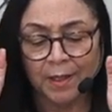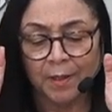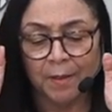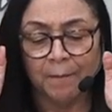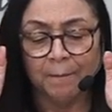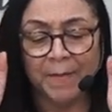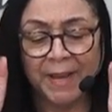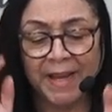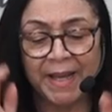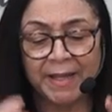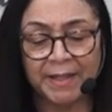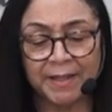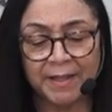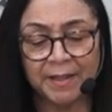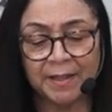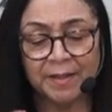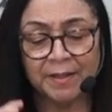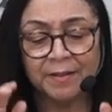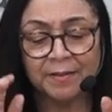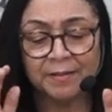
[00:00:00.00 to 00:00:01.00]

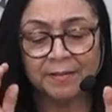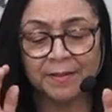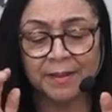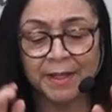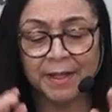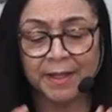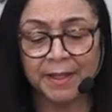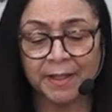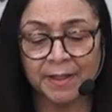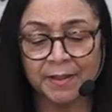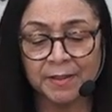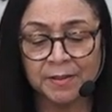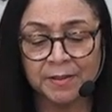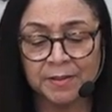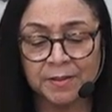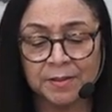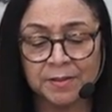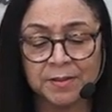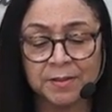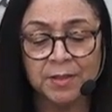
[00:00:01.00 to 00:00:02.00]
many
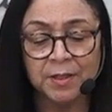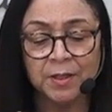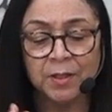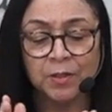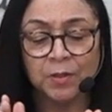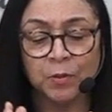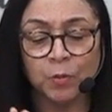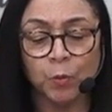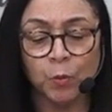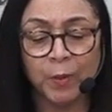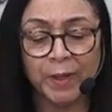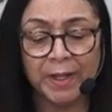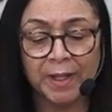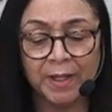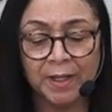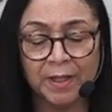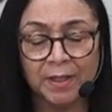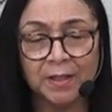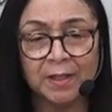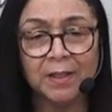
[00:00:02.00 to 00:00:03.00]
things
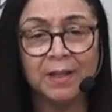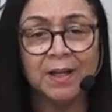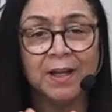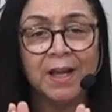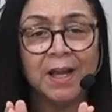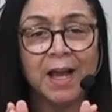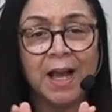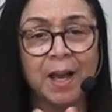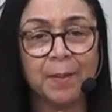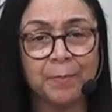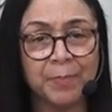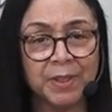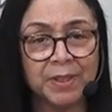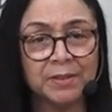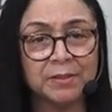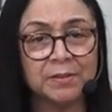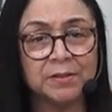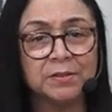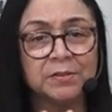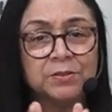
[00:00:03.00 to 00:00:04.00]
will
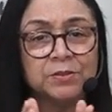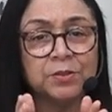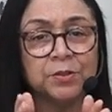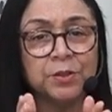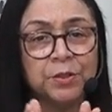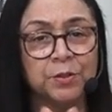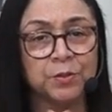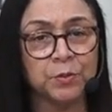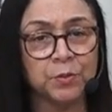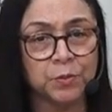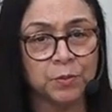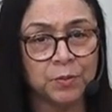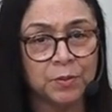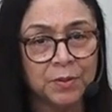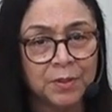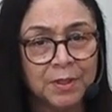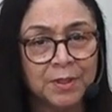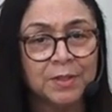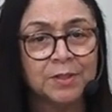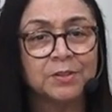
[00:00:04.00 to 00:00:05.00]
happen to you
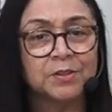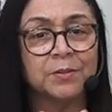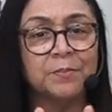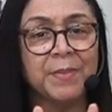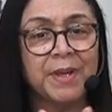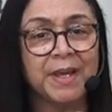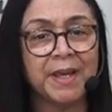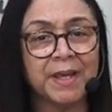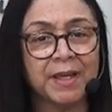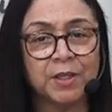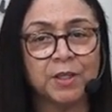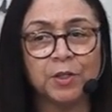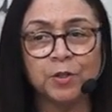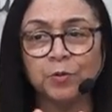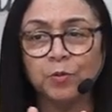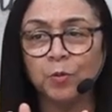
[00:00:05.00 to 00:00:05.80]
to make you